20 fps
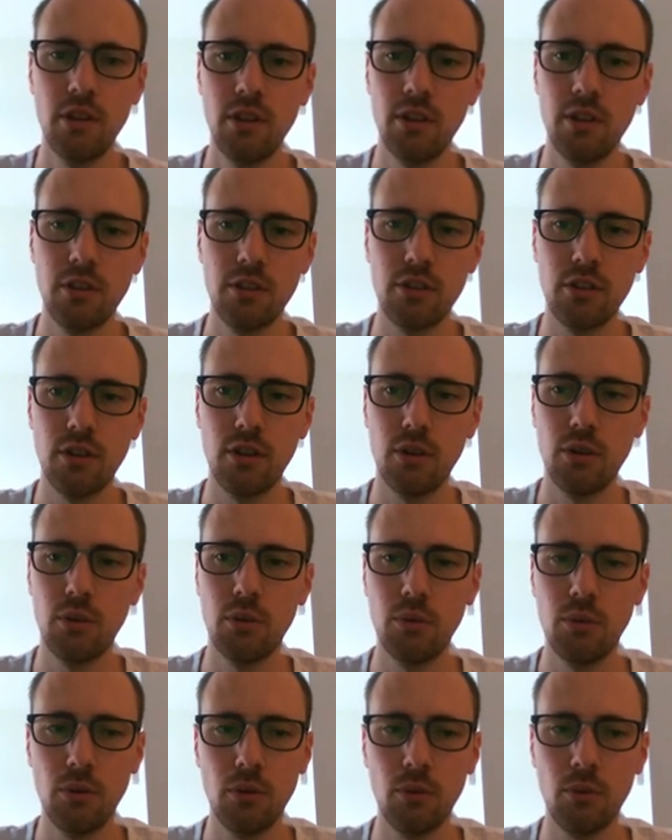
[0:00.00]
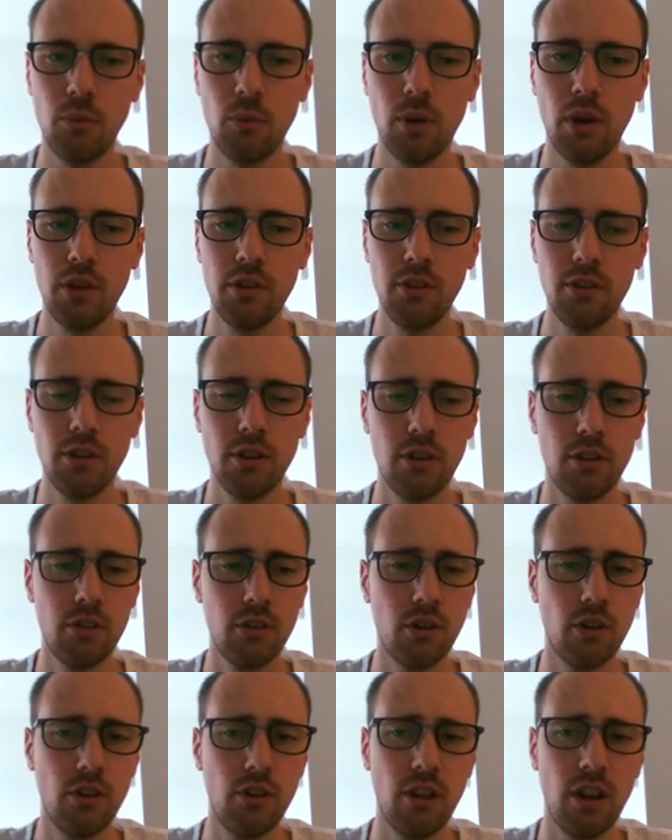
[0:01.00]
So White decided to
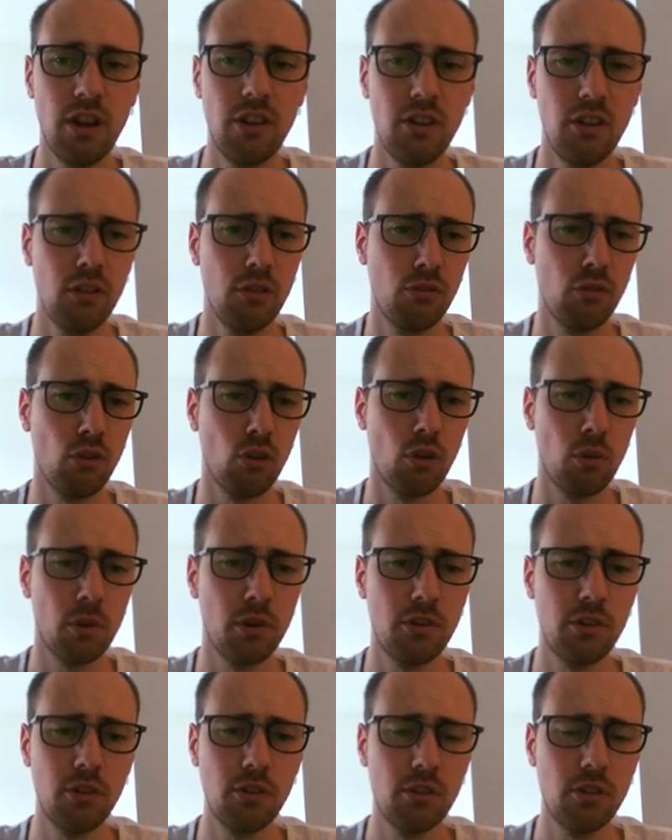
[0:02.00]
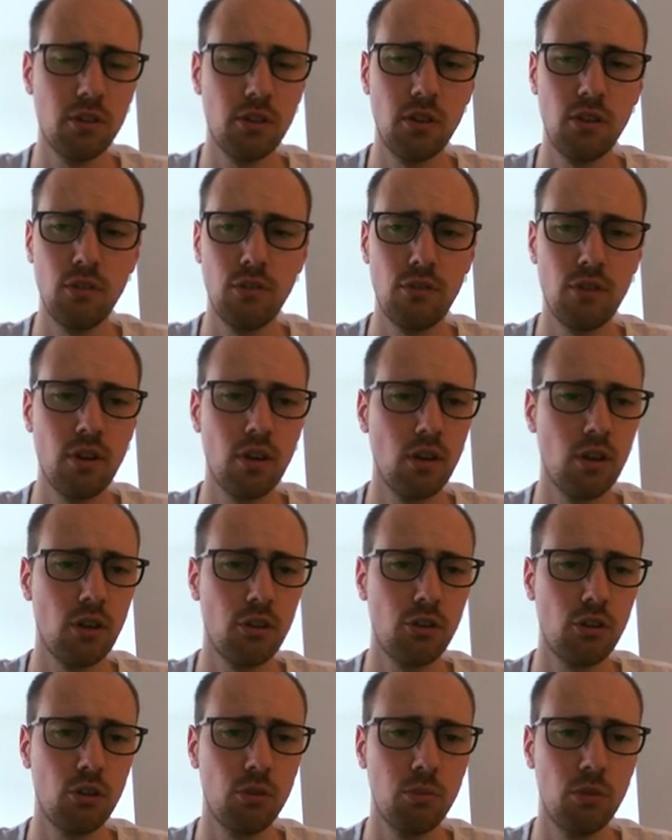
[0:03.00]
go knight e4, which is a very
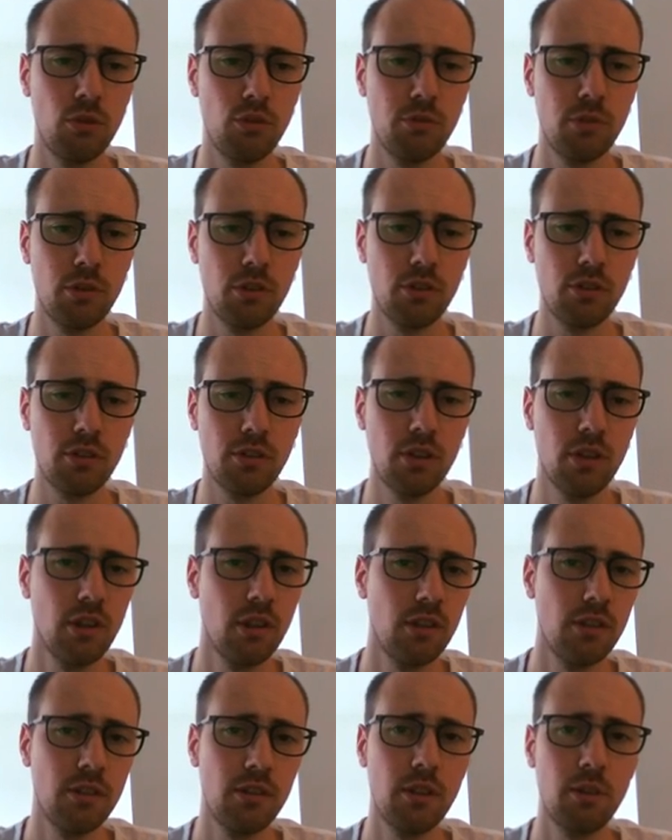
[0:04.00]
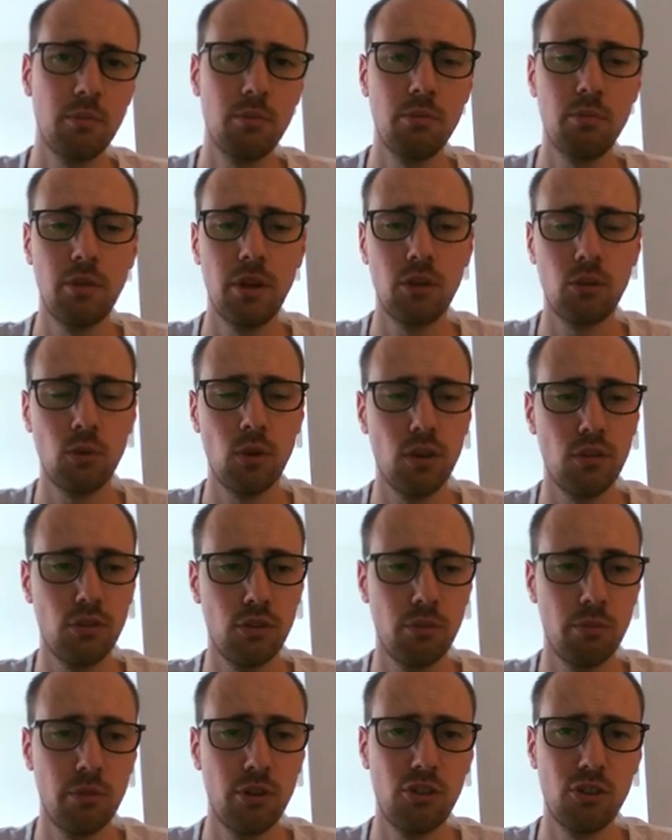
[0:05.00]
logical move, because that makes way for the
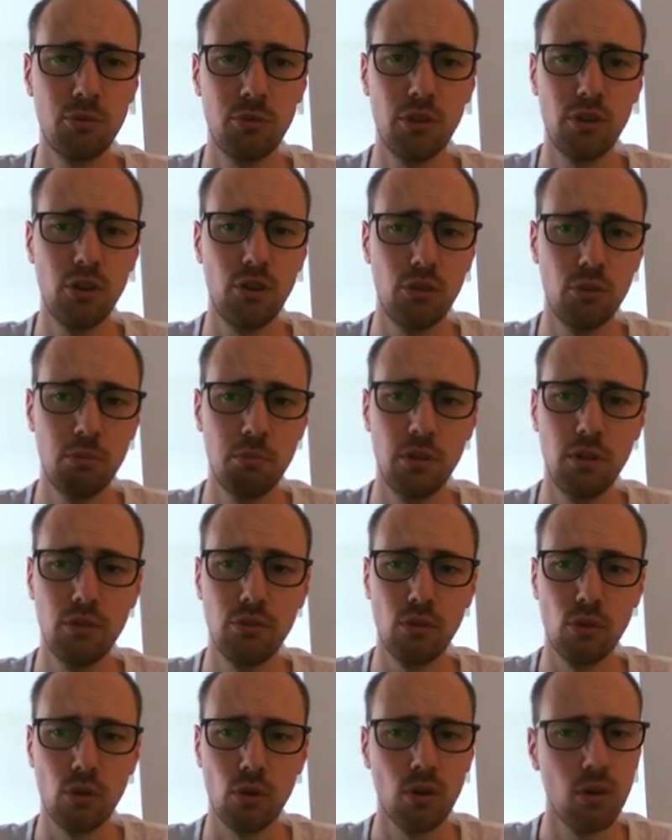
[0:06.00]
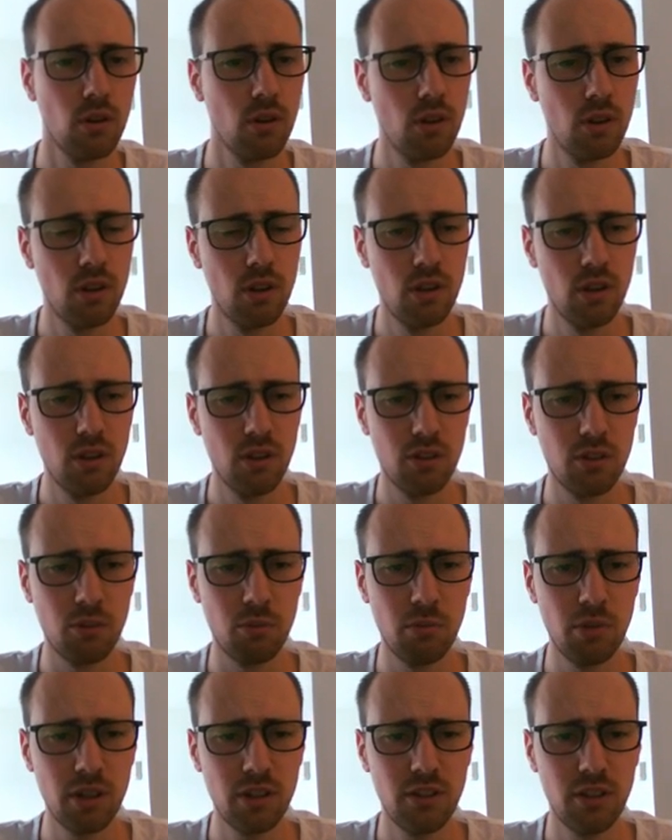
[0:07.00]
bishop to go to b4. So
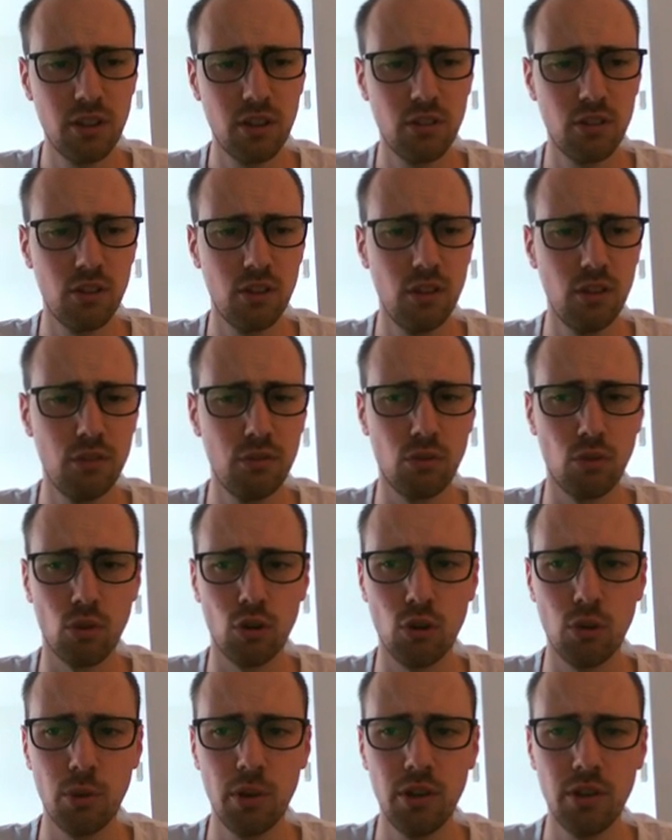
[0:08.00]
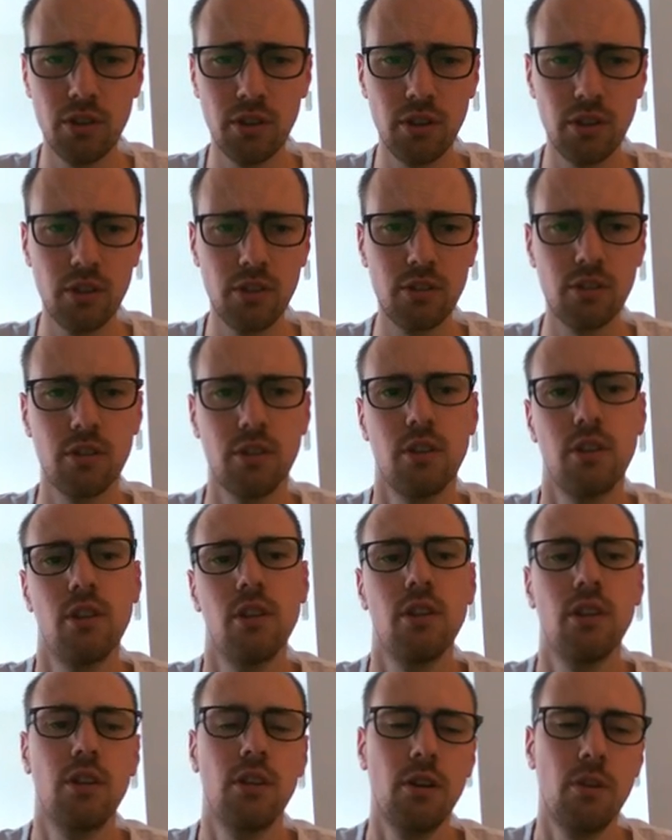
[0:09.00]
Black takes on e4, queen takes,
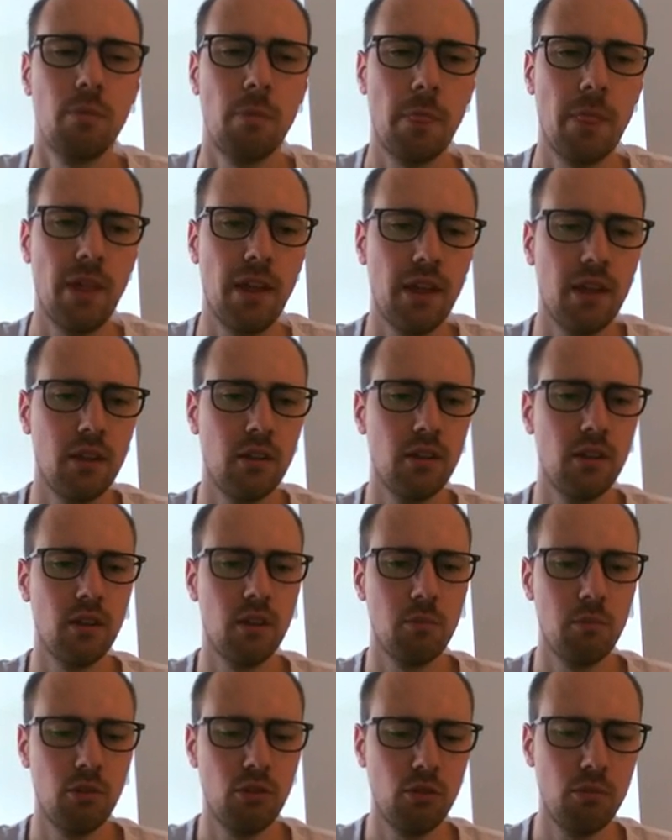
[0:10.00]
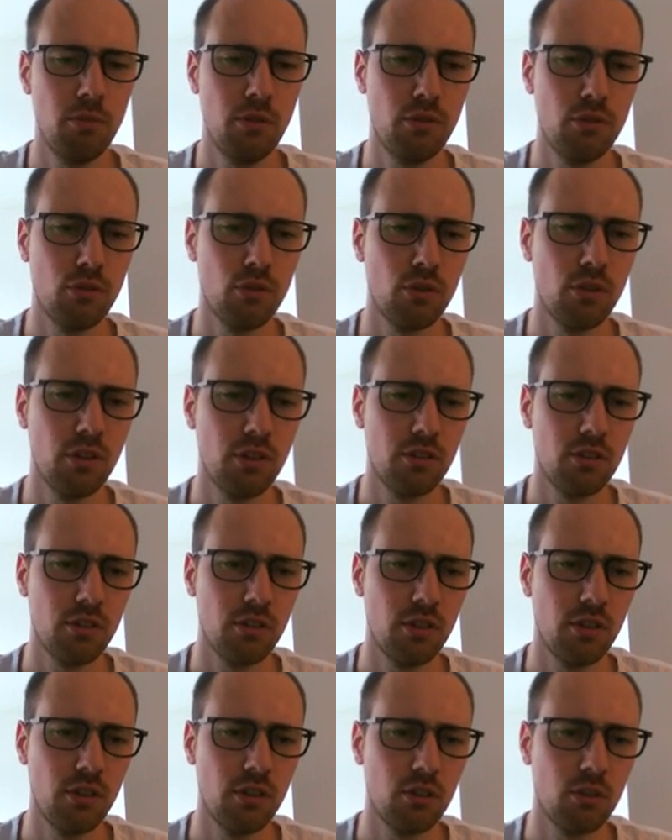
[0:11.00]
and bishop b4
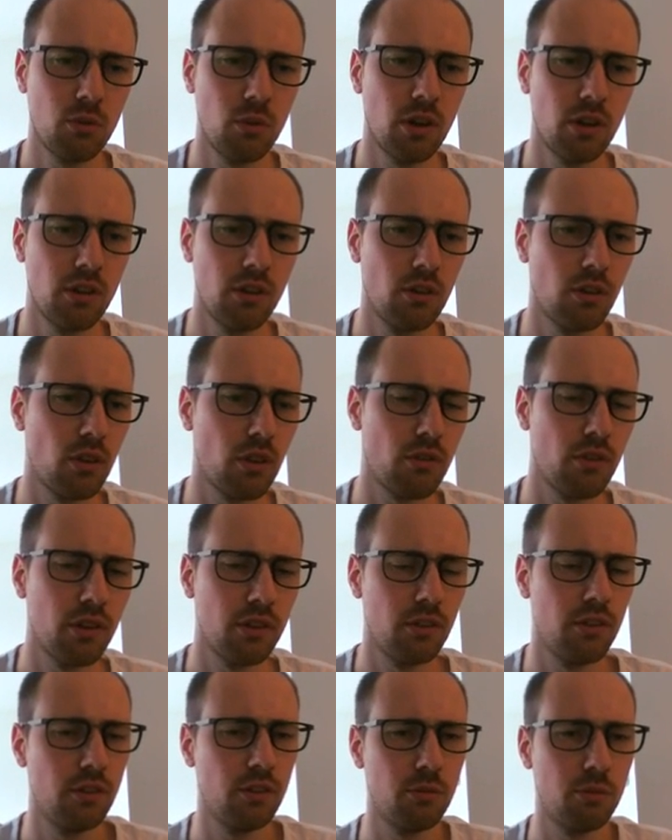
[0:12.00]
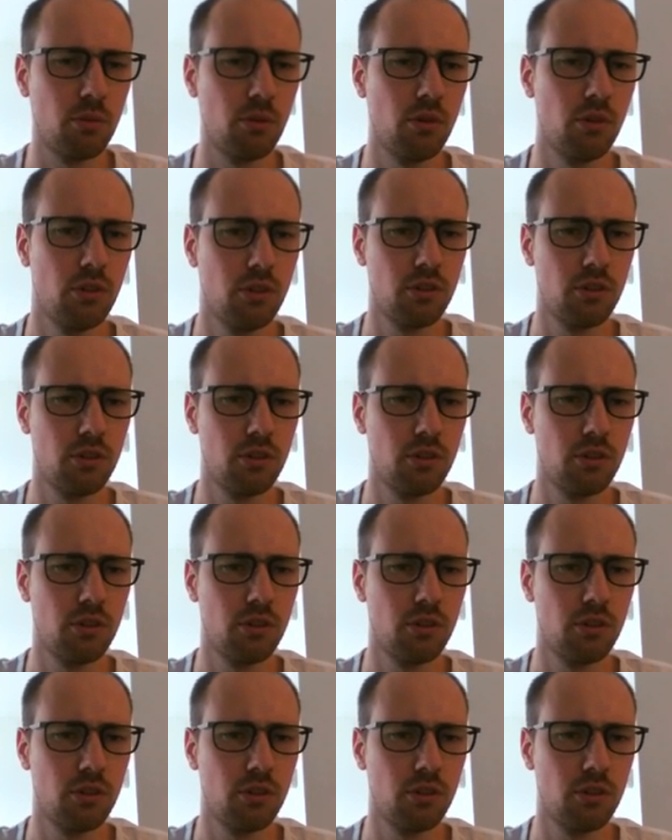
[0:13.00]
is quite an annoying threat at this point.